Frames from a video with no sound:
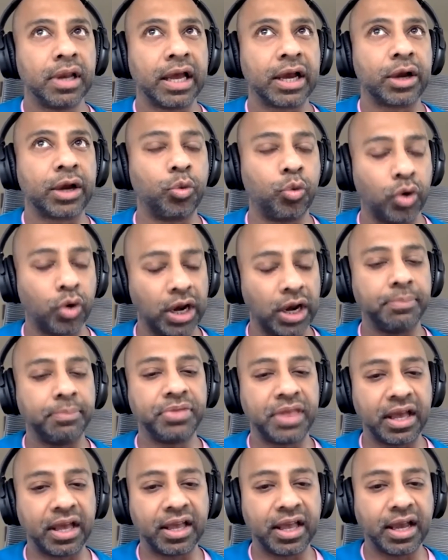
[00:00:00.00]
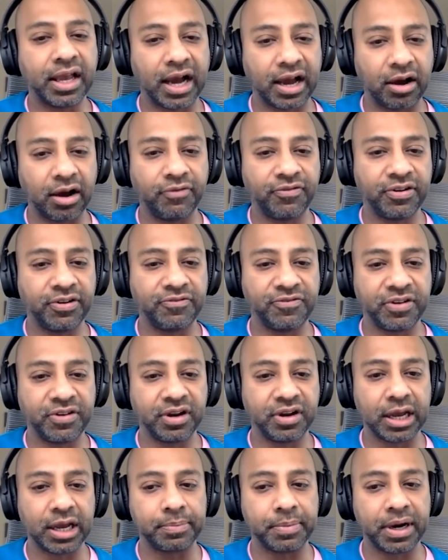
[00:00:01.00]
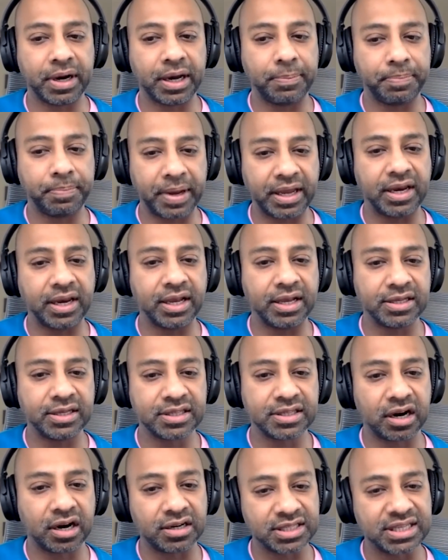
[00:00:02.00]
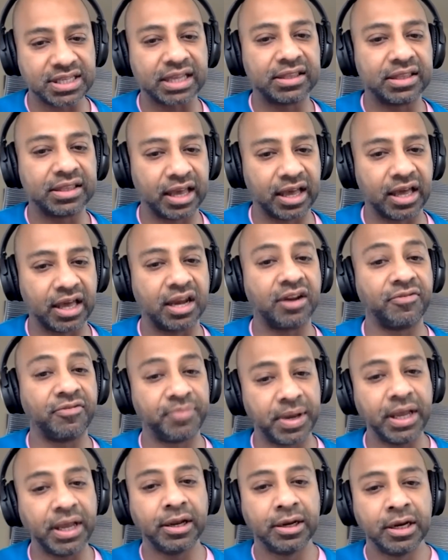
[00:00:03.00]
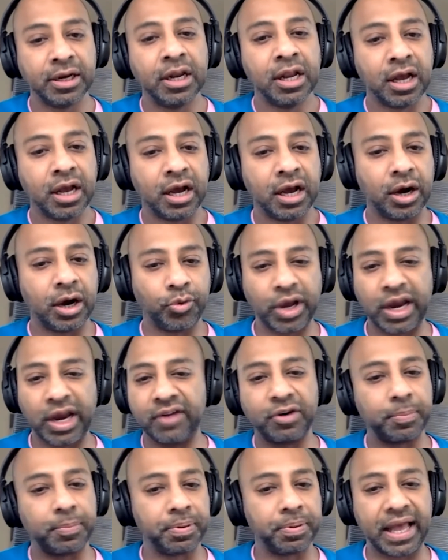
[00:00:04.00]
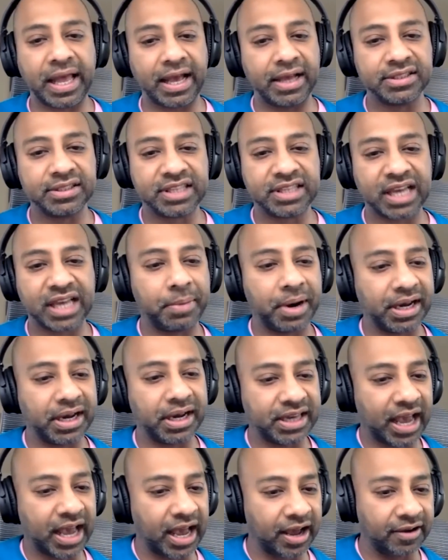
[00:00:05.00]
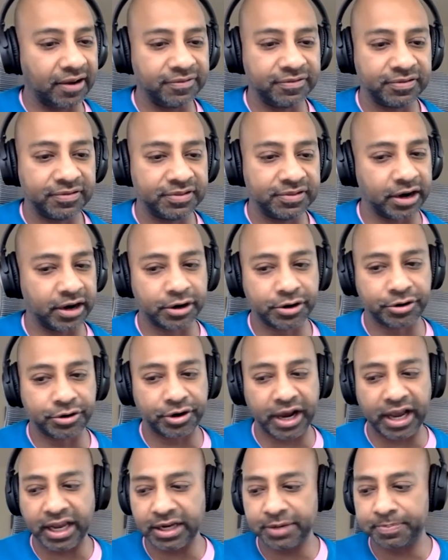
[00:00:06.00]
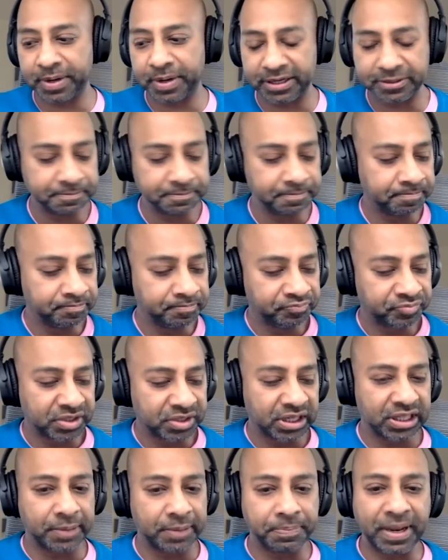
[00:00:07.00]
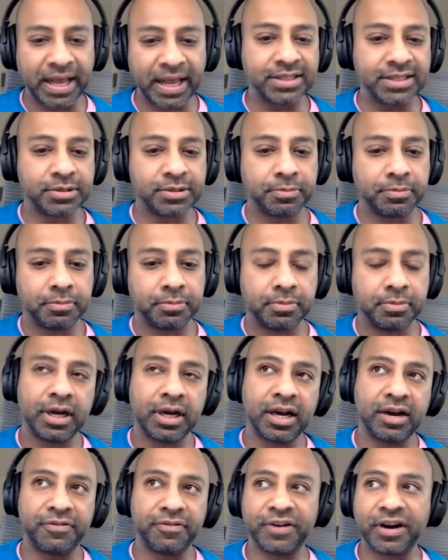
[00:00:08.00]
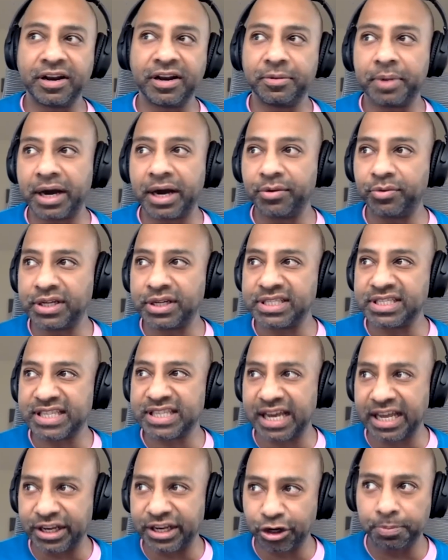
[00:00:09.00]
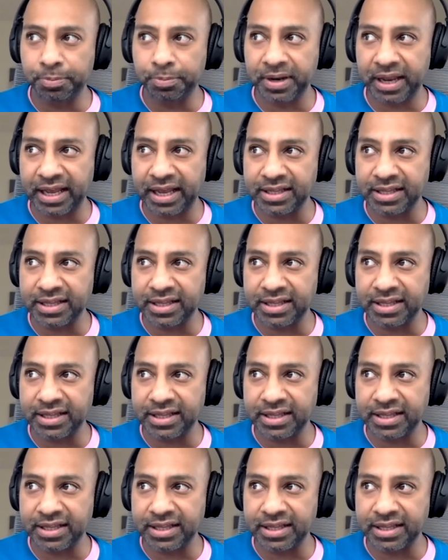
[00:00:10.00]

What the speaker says: like what I'm thinking. I often feel like my paintings are slightly ahead of me. Whatever plans I might have, they're great, but the plans, a friend of mine once said, your